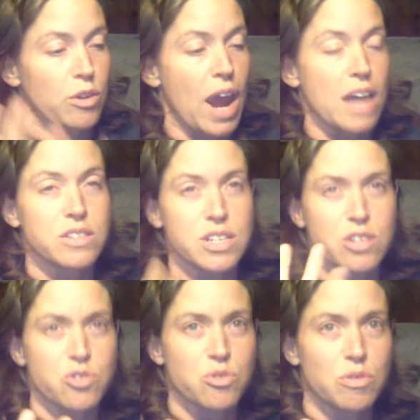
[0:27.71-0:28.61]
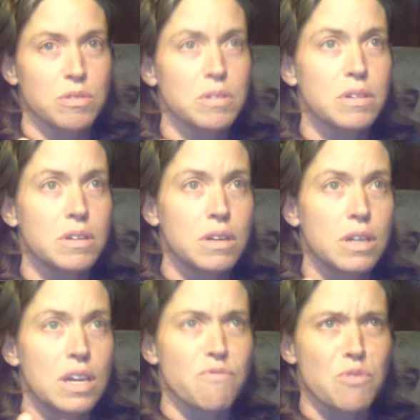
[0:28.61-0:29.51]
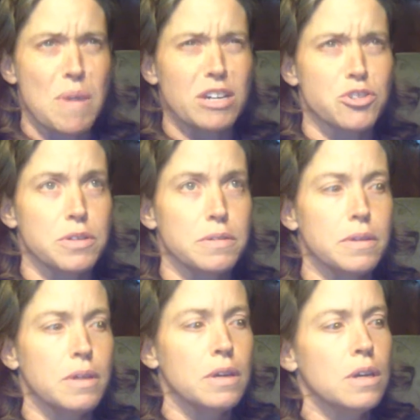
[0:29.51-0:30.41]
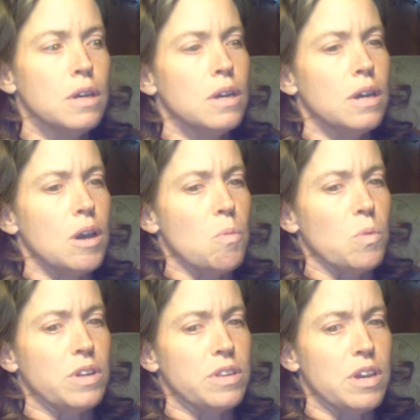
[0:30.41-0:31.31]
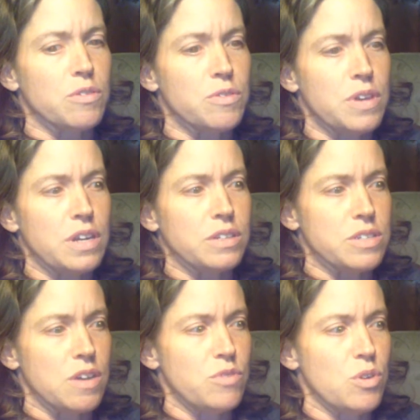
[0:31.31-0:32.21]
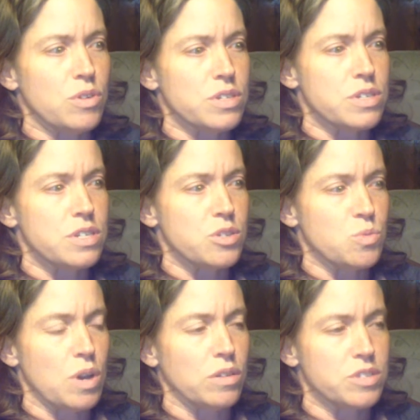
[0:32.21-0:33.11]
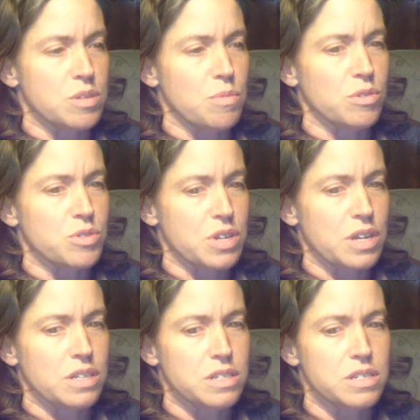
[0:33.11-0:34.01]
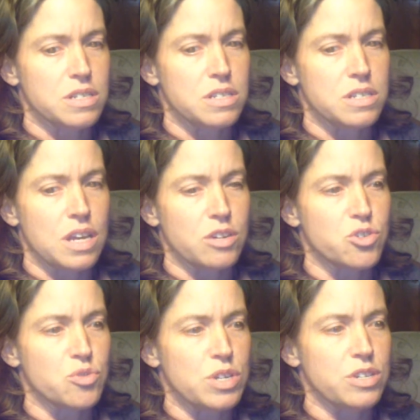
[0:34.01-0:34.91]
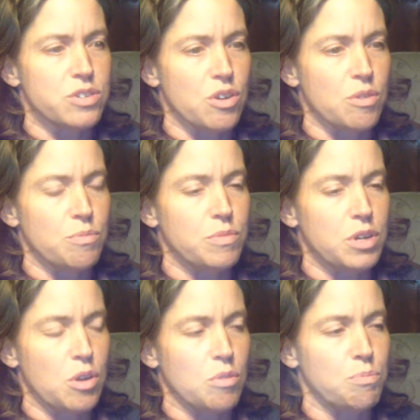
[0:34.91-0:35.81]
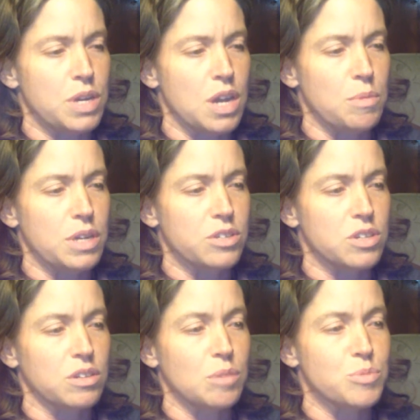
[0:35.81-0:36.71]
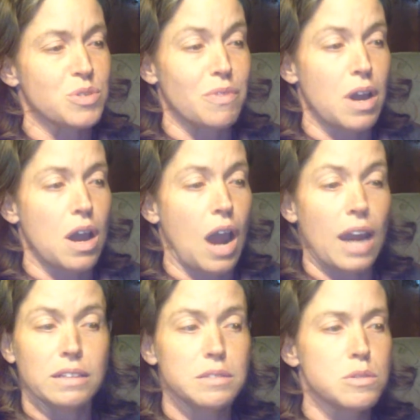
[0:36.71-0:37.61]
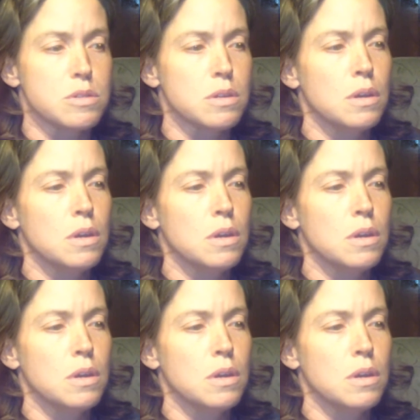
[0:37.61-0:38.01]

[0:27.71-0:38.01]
their ancestral information. Um, one of the other things I've noticed, as well as some other scientists, is that trees are, you know, becoming into clumps of islands,